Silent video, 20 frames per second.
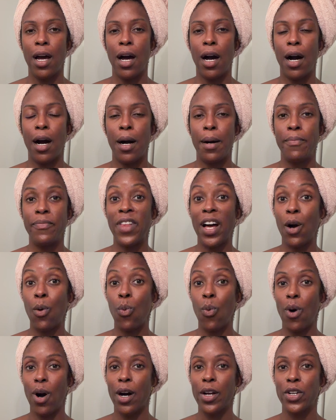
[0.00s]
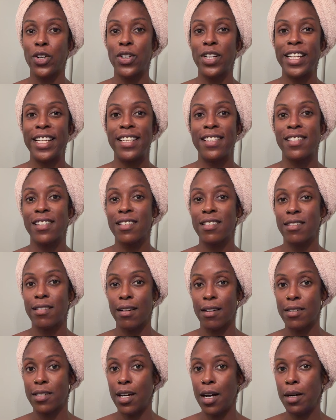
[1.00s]
that water is
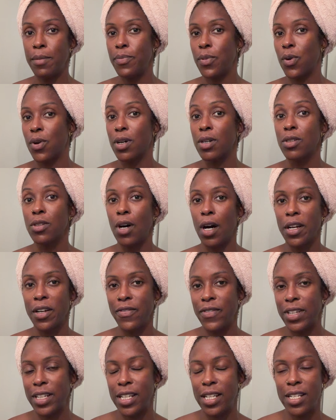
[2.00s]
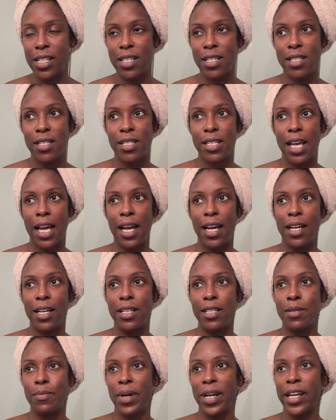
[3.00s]
sucked up, or a lot of it is,
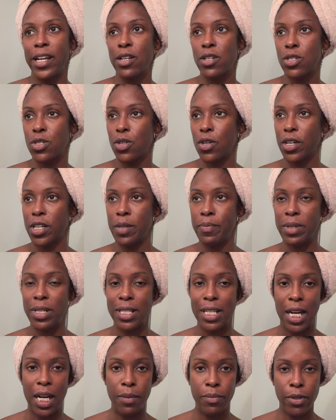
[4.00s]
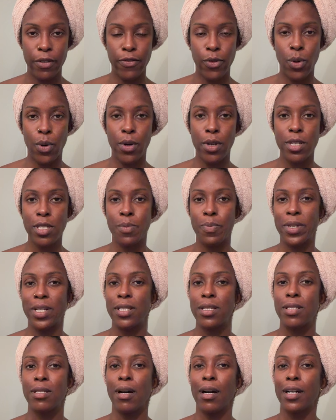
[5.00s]
and my hair is still going to be damp, of course, but
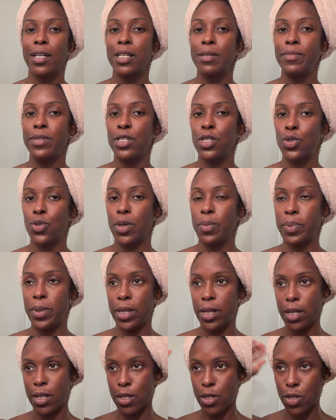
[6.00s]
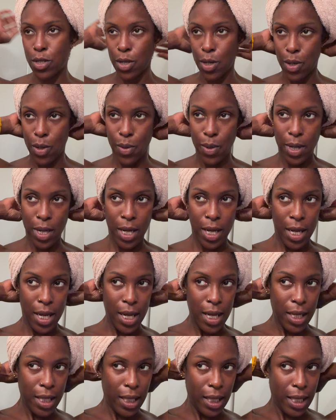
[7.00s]
it's not going to be dripping. So
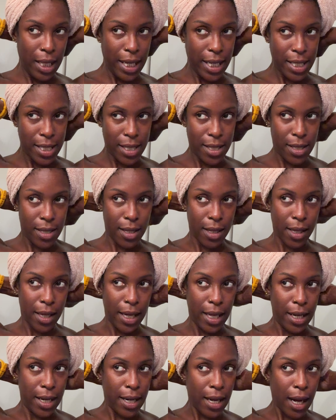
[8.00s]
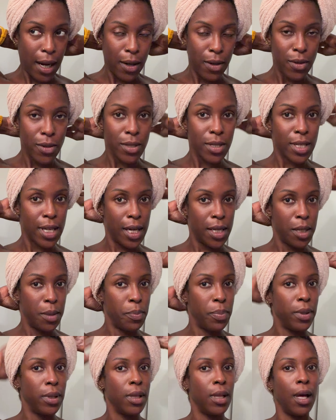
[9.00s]
let's get it out and
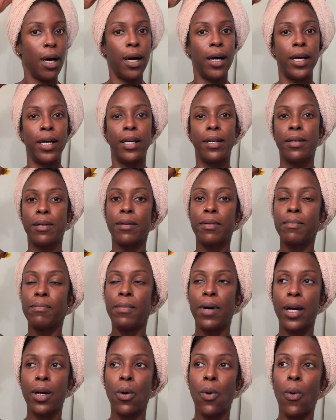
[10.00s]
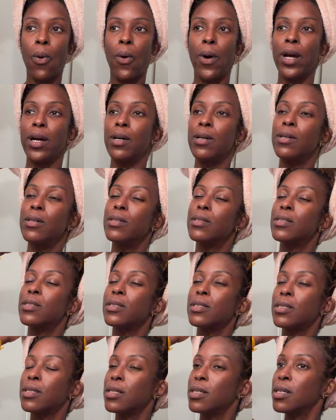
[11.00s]
apply my
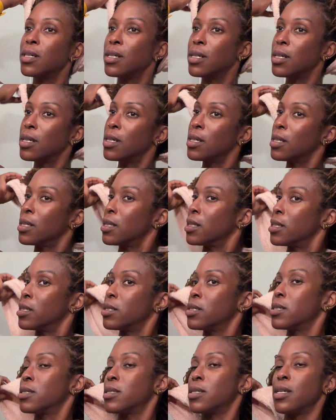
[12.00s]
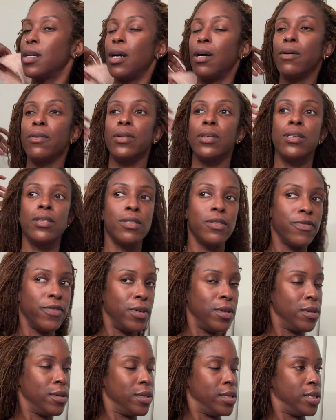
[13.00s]
oils. Let's just see how it is
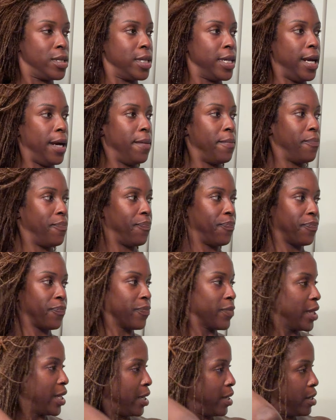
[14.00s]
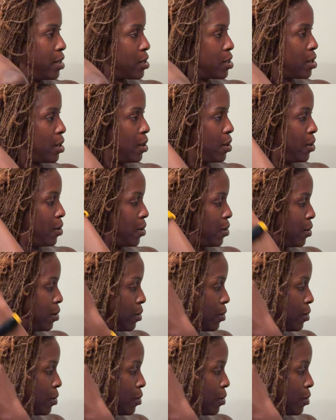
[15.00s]
first. Yeah. So